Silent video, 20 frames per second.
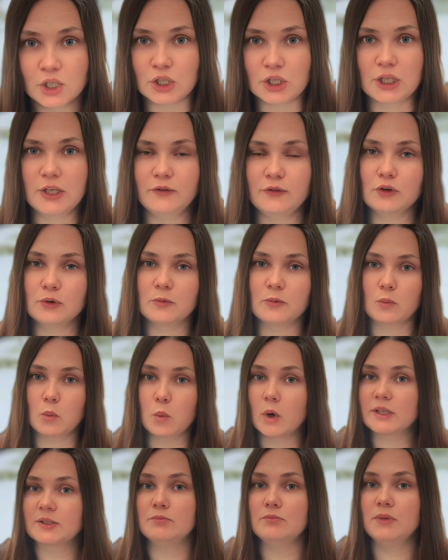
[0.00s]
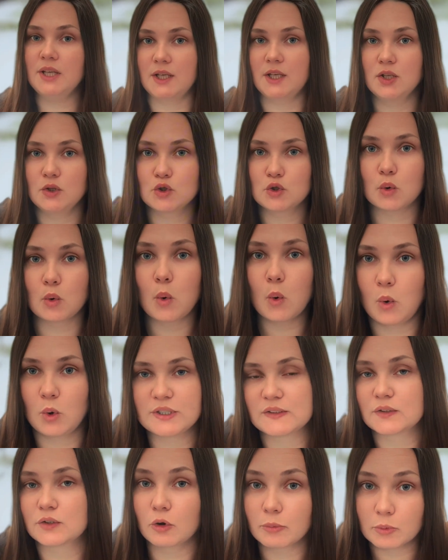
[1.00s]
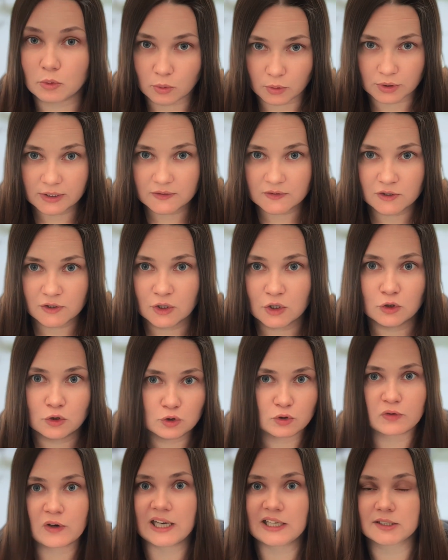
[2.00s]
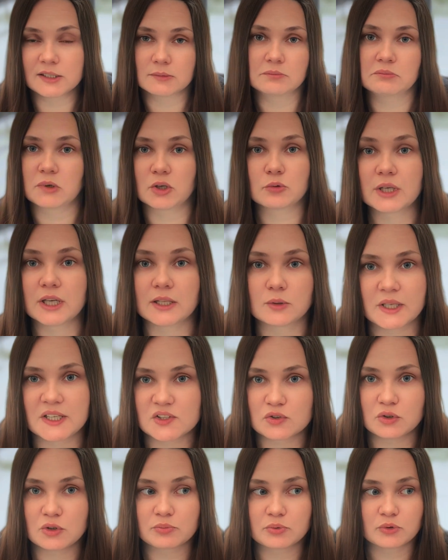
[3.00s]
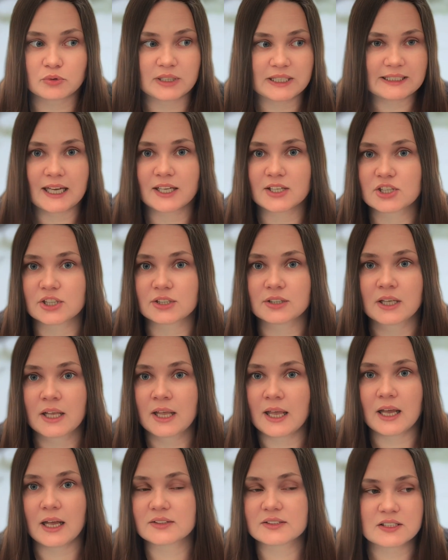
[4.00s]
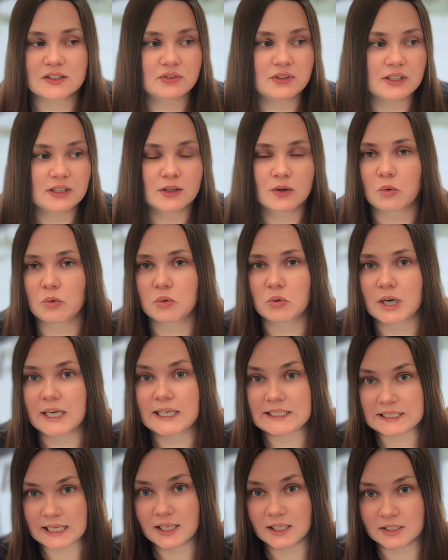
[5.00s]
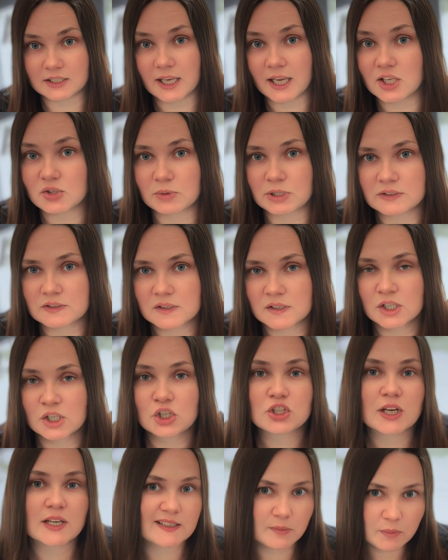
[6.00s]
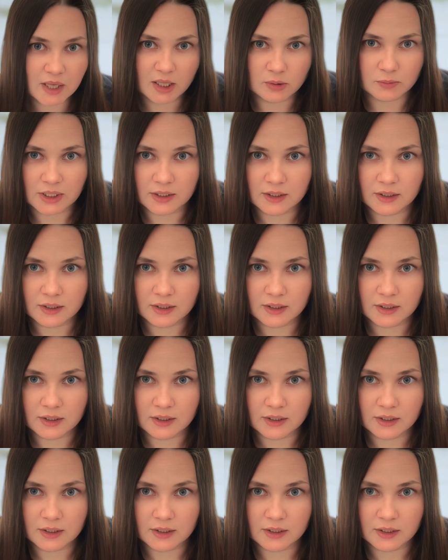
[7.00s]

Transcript: If you want me to audit your product, to find real ways to improve retention, LTV, or engagement, just email me.